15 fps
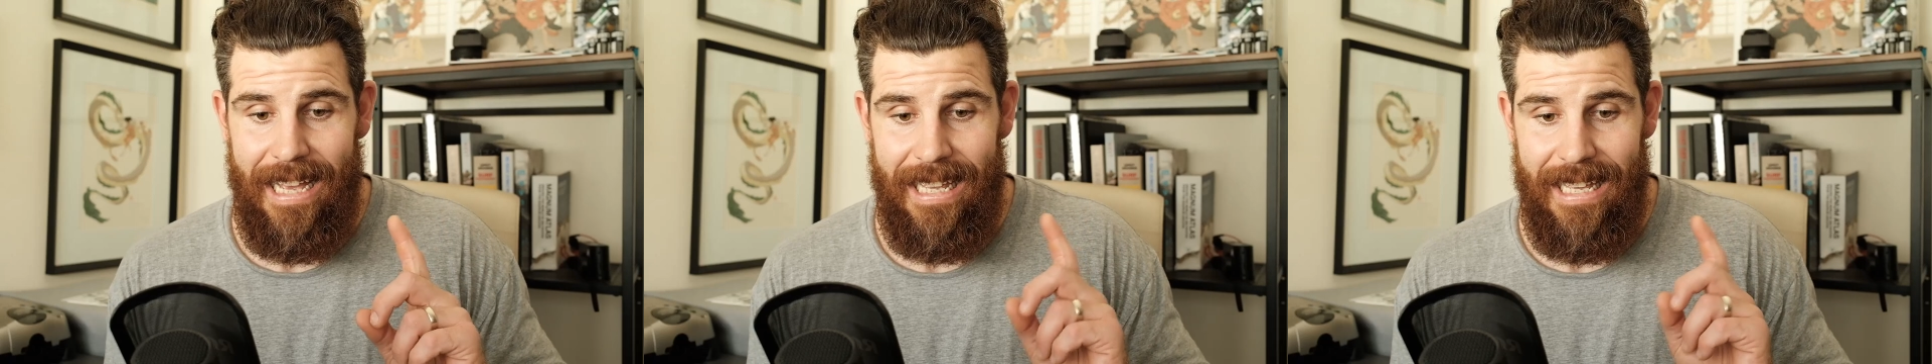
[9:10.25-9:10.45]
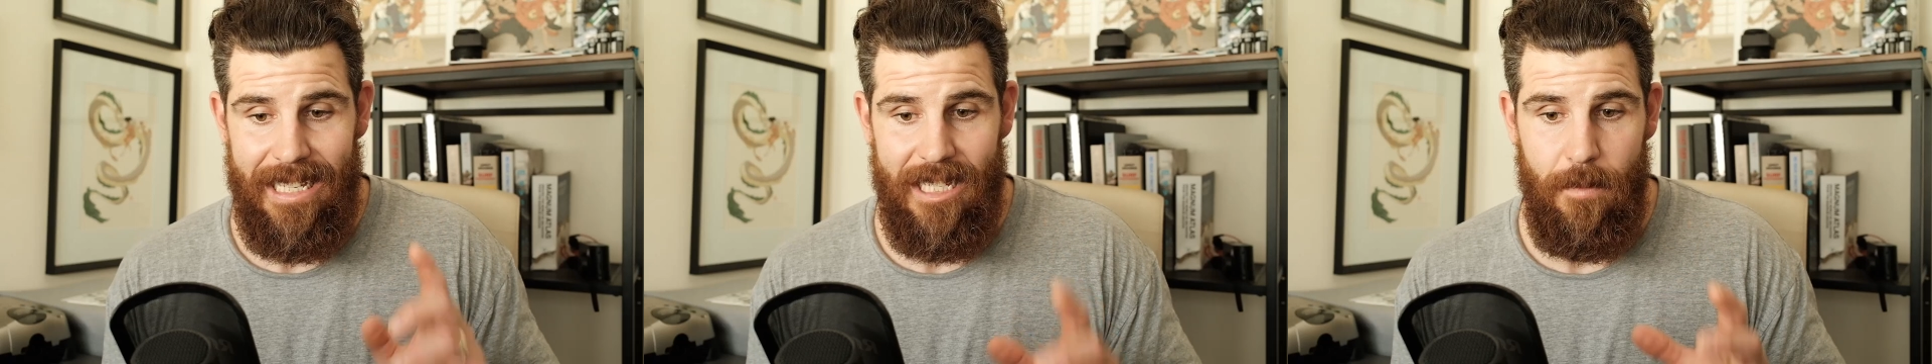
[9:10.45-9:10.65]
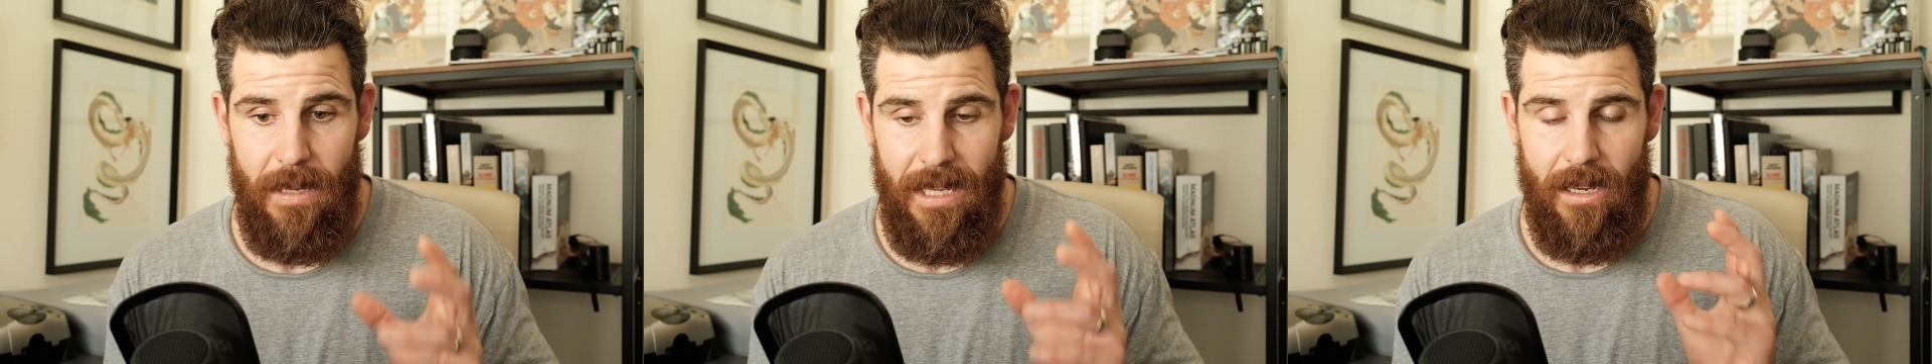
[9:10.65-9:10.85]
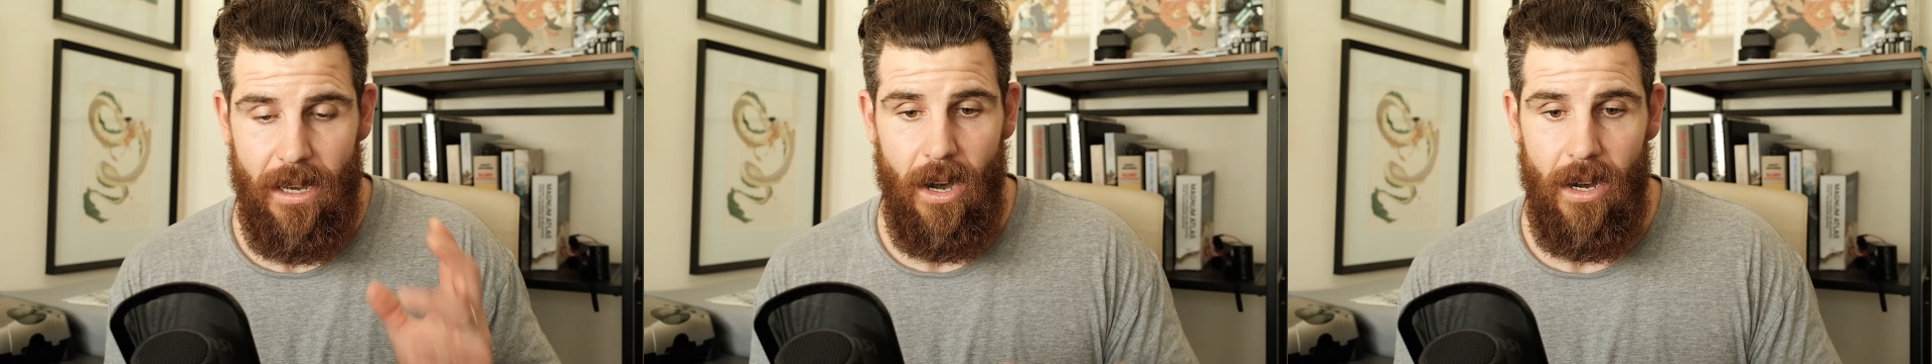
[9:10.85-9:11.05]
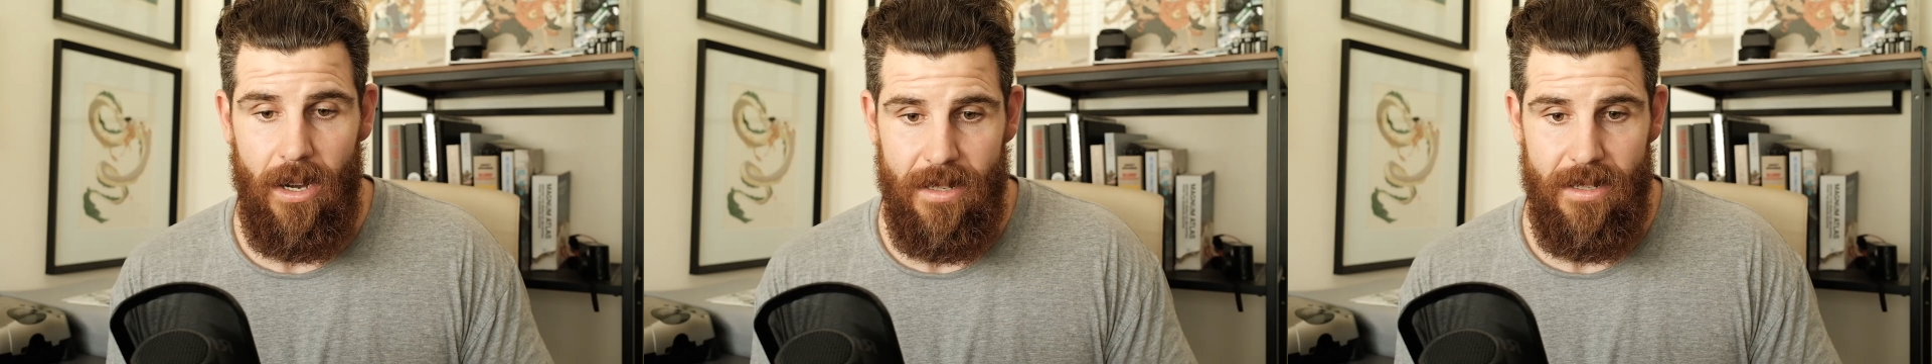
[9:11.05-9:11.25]
is
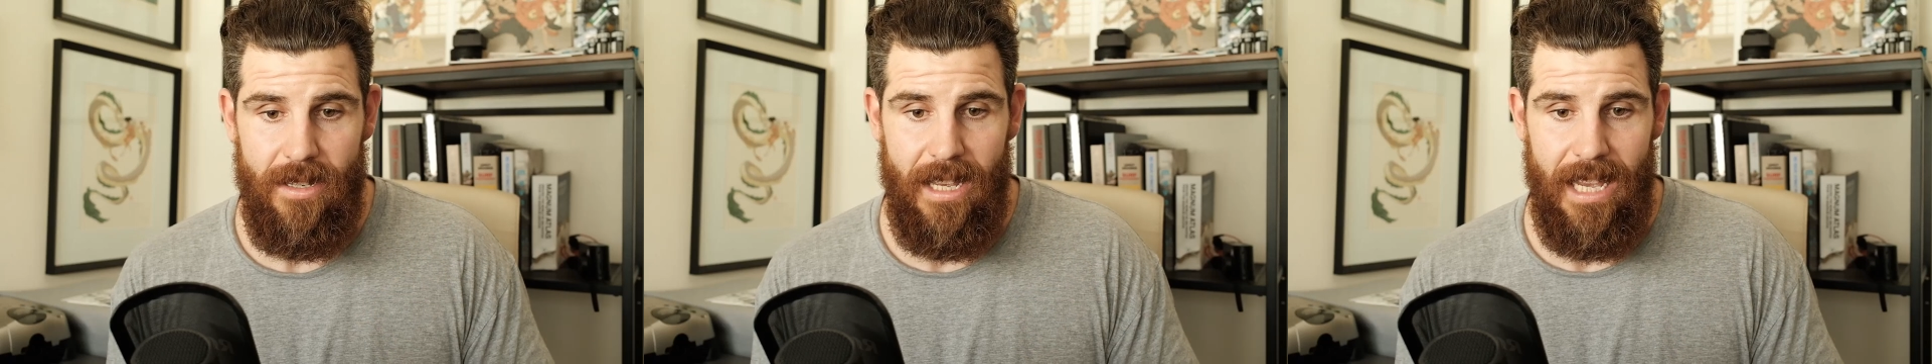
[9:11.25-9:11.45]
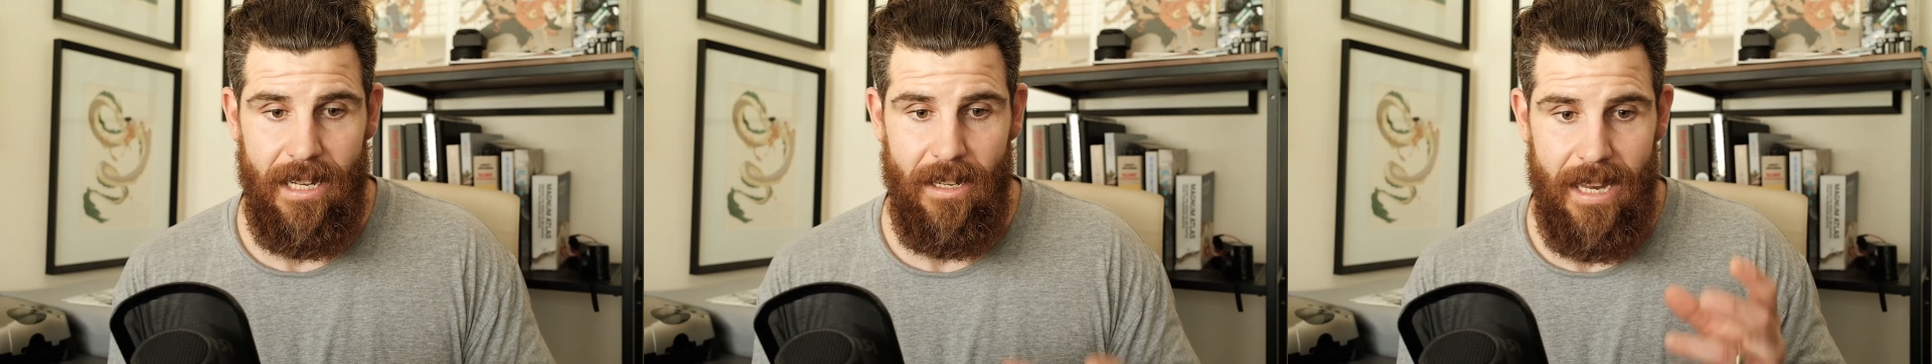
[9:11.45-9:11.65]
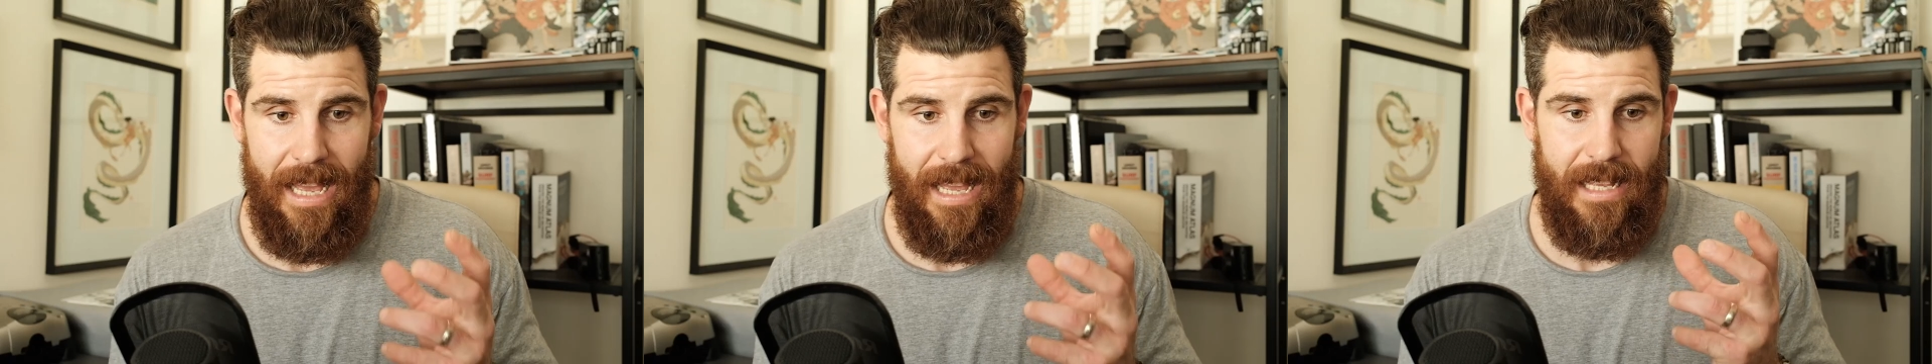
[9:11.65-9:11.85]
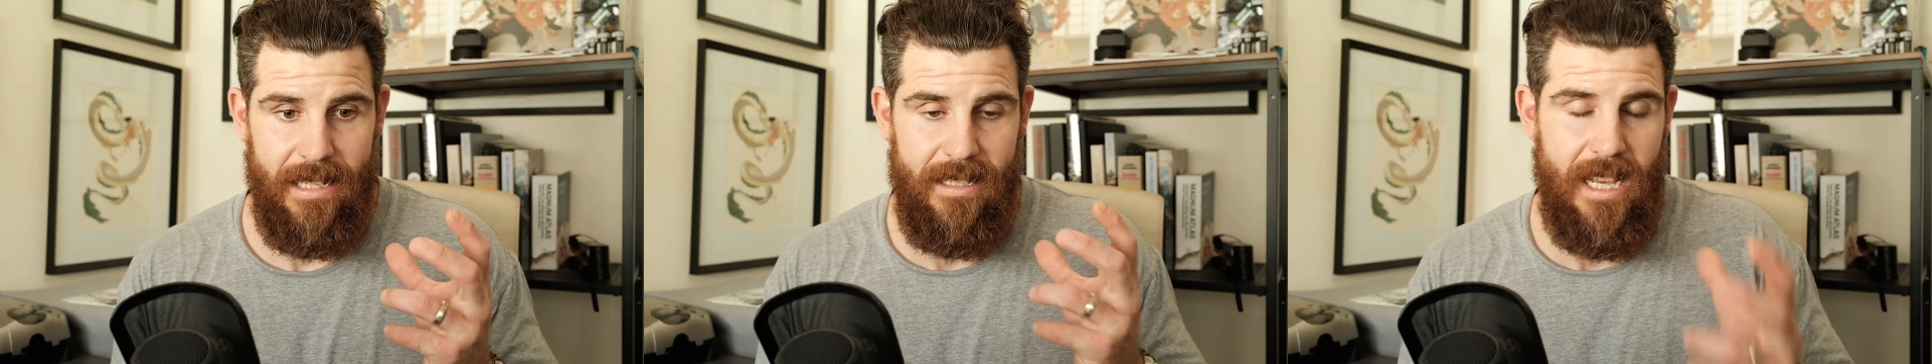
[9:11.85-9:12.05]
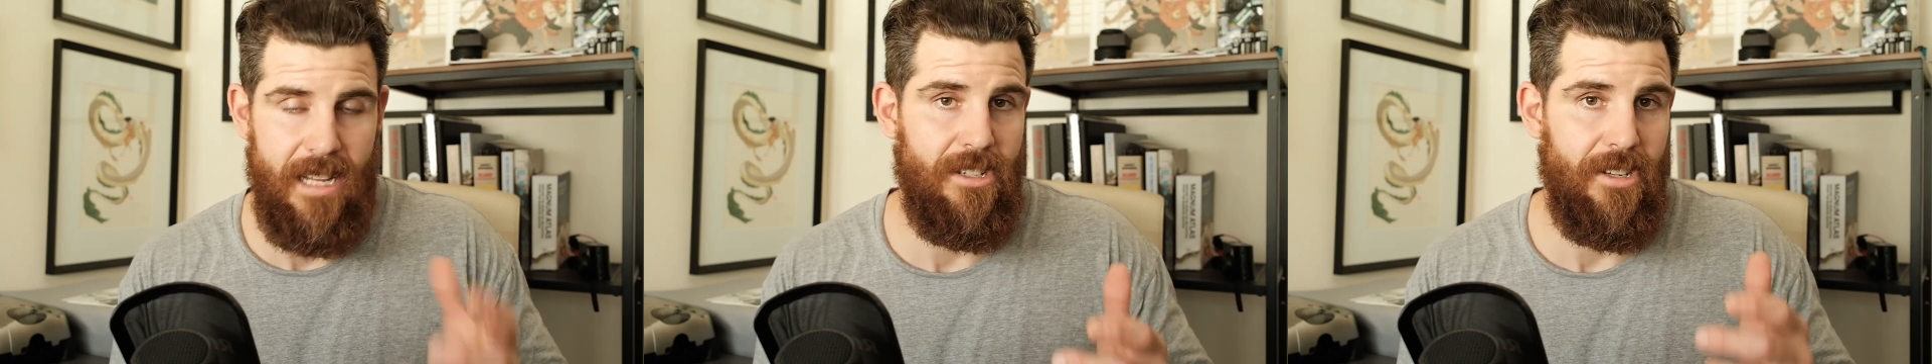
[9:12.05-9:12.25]
because it
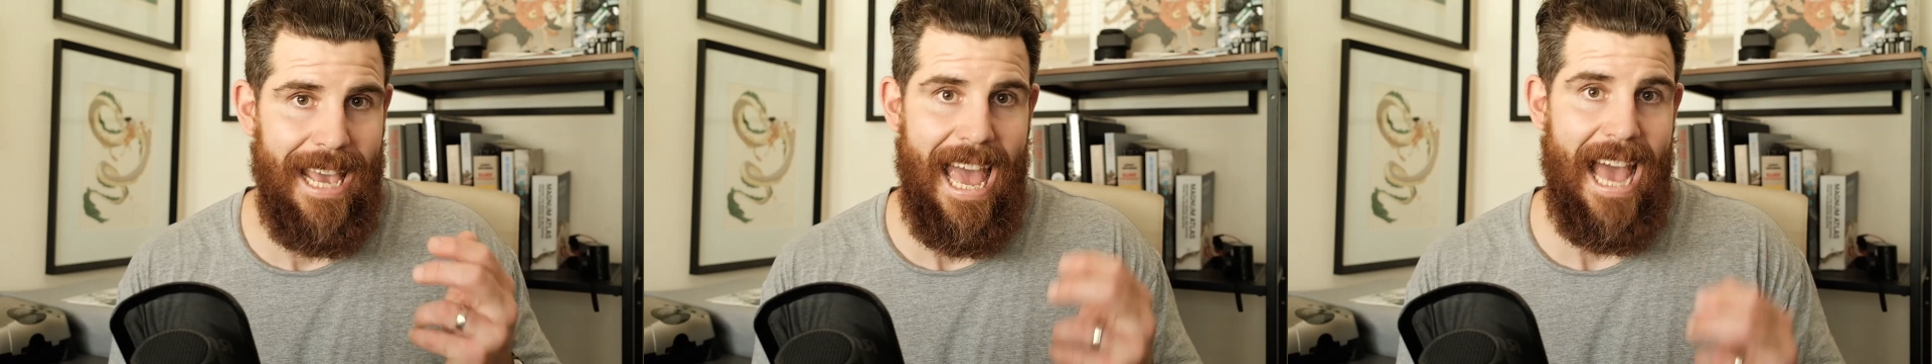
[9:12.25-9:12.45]
essentially